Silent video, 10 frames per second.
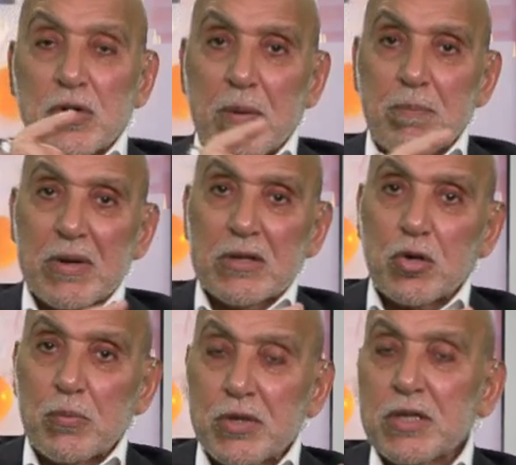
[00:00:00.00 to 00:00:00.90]
we can
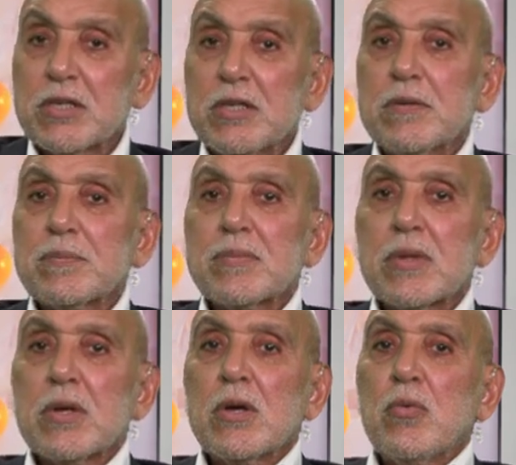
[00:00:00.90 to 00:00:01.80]
build community,
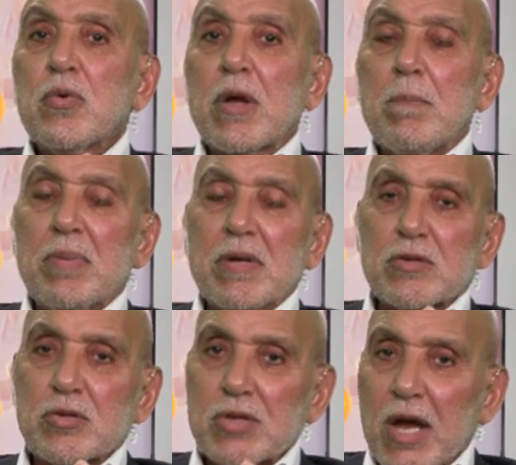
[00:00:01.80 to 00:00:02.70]
we can
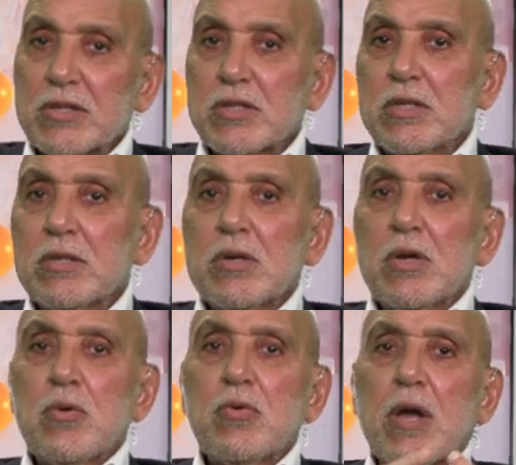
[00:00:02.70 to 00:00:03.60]
build society,
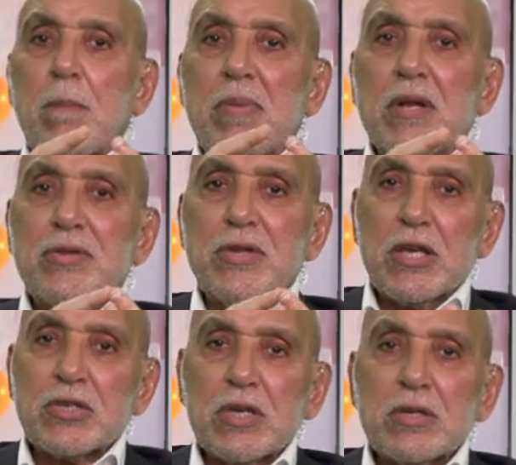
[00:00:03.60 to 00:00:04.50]
we can build
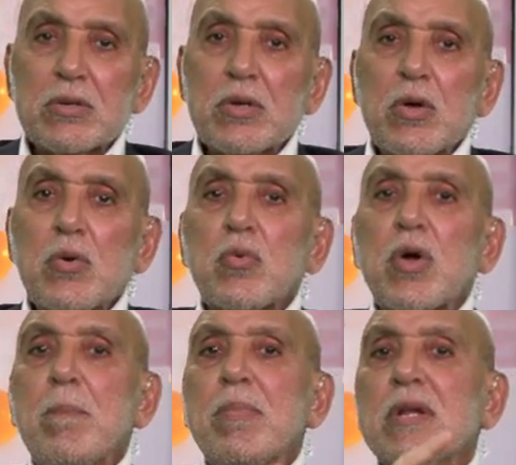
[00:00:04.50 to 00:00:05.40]
nation,
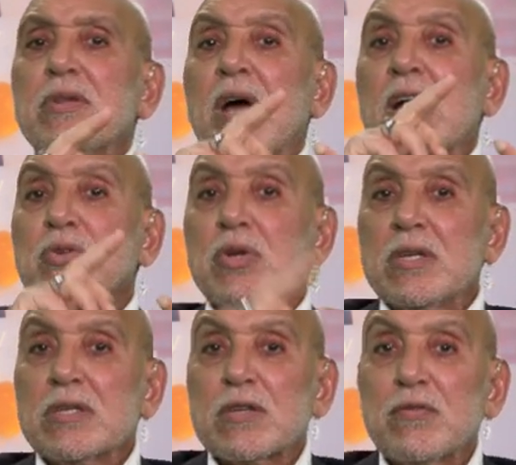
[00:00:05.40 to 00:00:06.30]
we can build
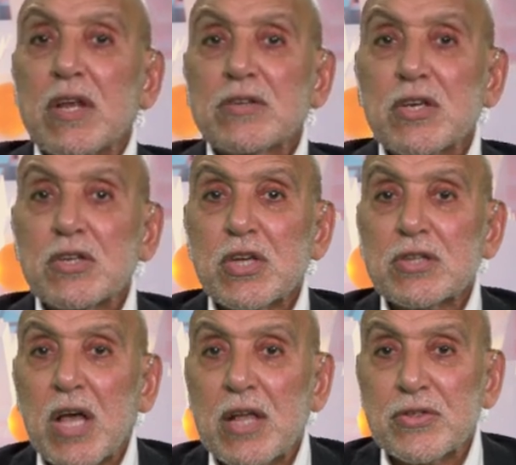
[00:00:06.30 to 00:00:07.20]
actually
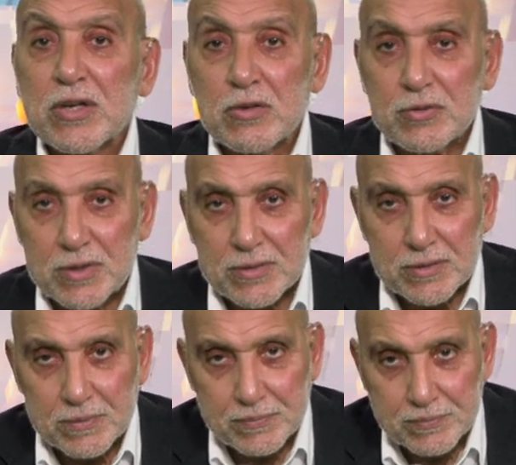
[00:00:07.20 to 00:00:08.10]
civilization and
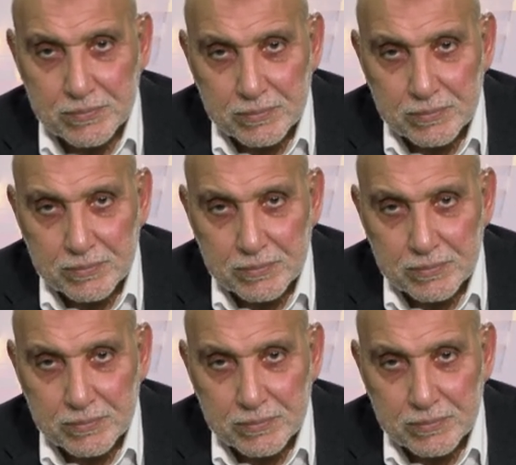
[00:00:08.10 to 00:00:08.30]
renaissance.